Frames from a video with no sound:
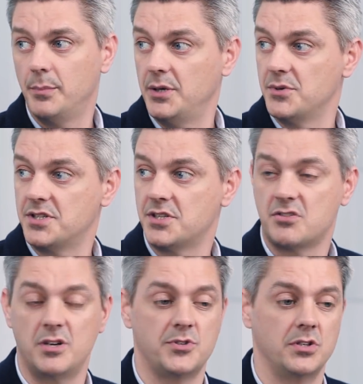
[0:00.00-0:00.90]
but it was a
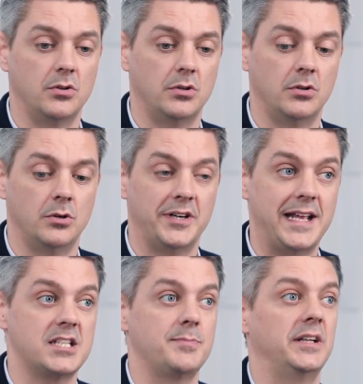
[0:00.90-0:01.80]
description or an
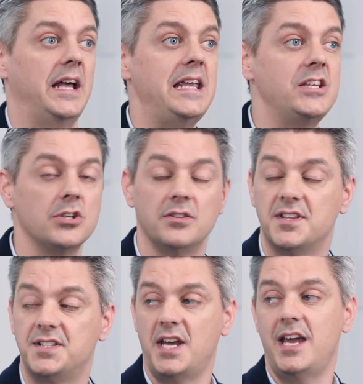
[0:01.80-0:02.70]
explanation of
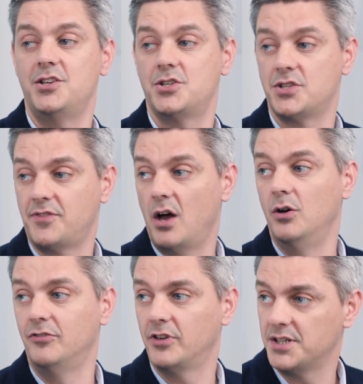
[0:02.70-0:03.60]
the dangers of
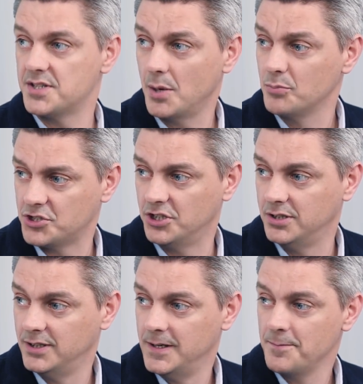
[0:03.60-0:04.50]
overconsumption.